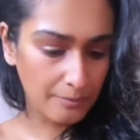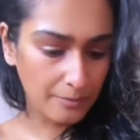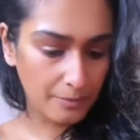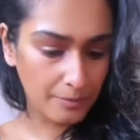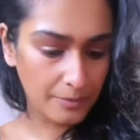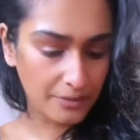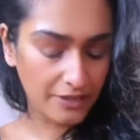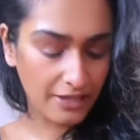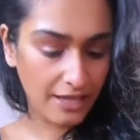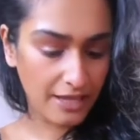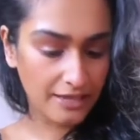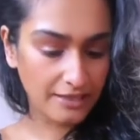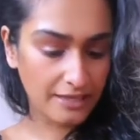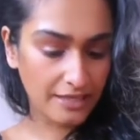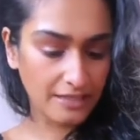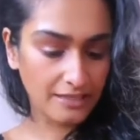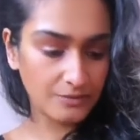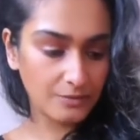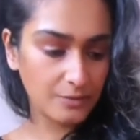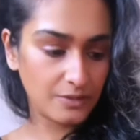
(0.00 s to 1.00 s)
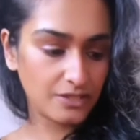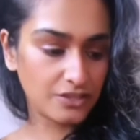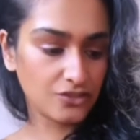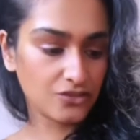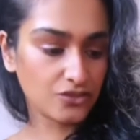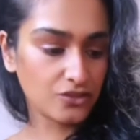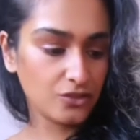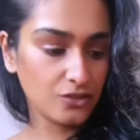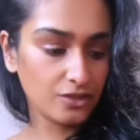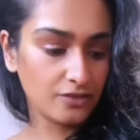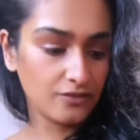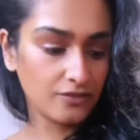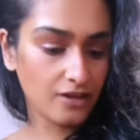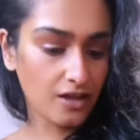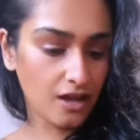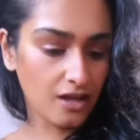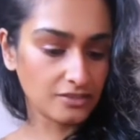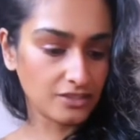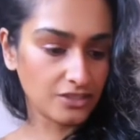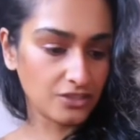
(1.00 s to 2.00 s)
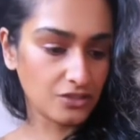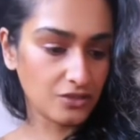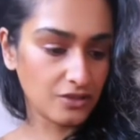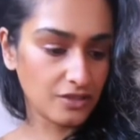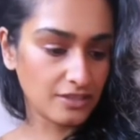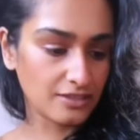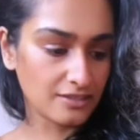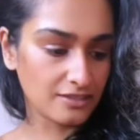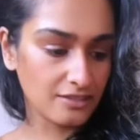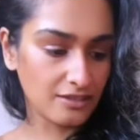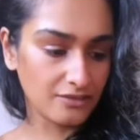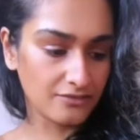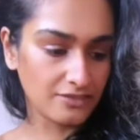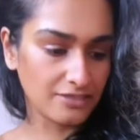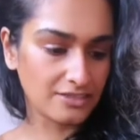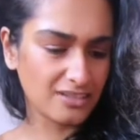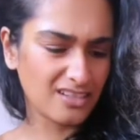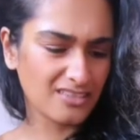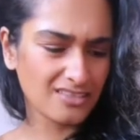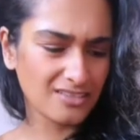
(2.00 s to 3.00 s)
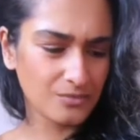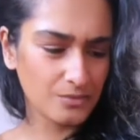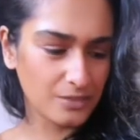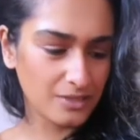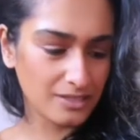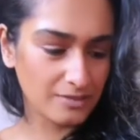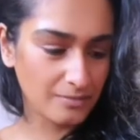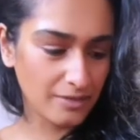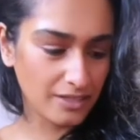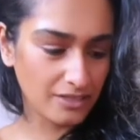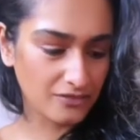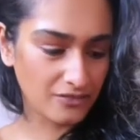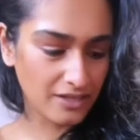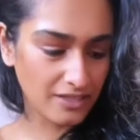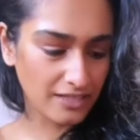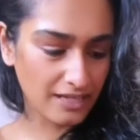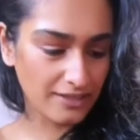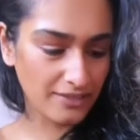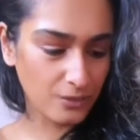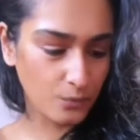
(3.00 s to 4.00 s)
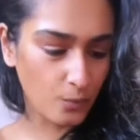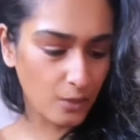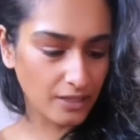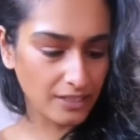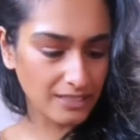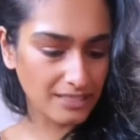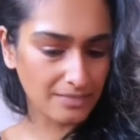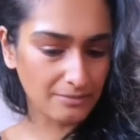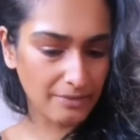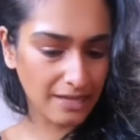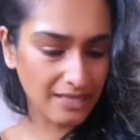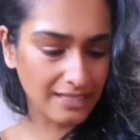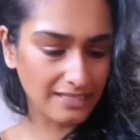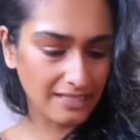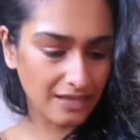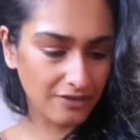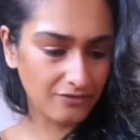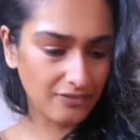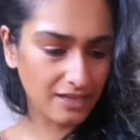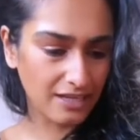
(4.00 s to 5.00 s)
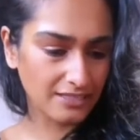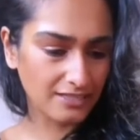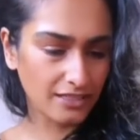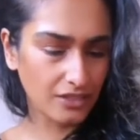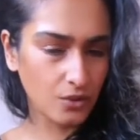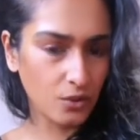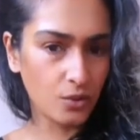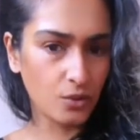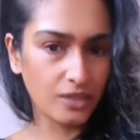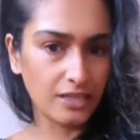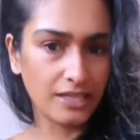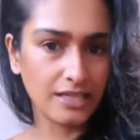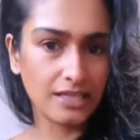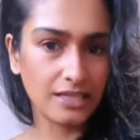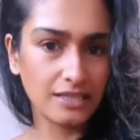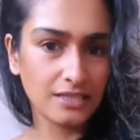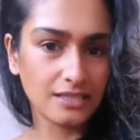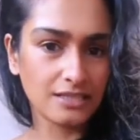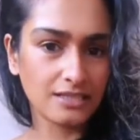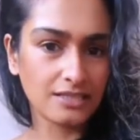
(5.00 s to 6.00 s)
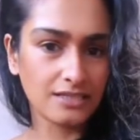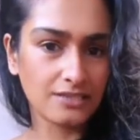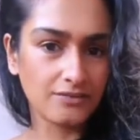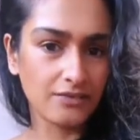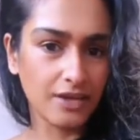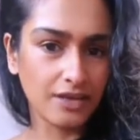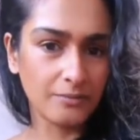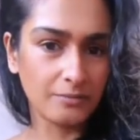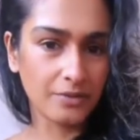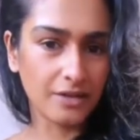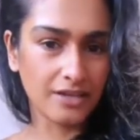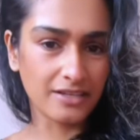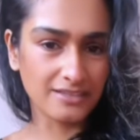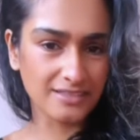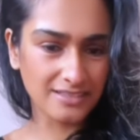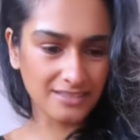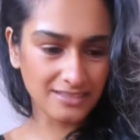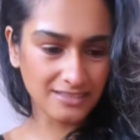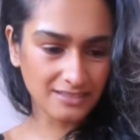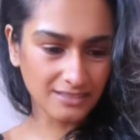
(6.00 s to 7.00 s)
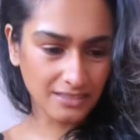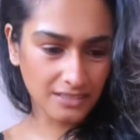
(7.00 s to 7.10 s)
But there is, with this true love card, I do think love is on someone's mind right now. They're wanting to make an effort as they're calling in this divine person.